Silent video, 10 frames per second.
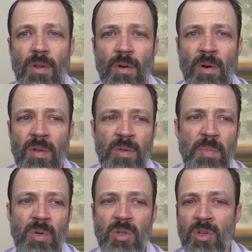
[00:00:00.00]
Or this
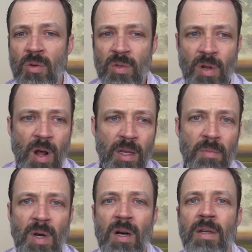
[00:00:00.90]
person who was
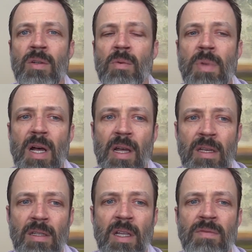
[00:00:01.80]
talking behind your back
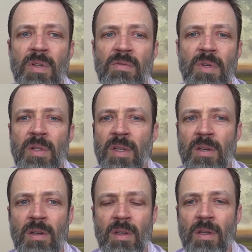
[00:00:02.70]
and left you
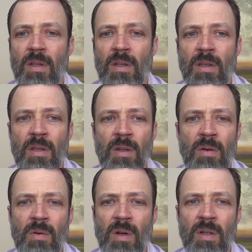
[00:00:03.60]
feeling,
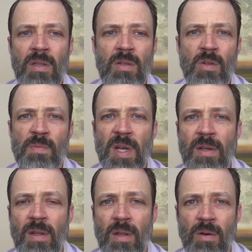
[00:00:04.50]

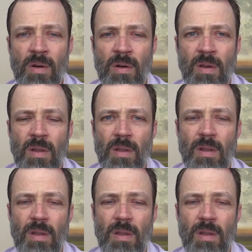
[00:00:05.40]
disrespected and hurt.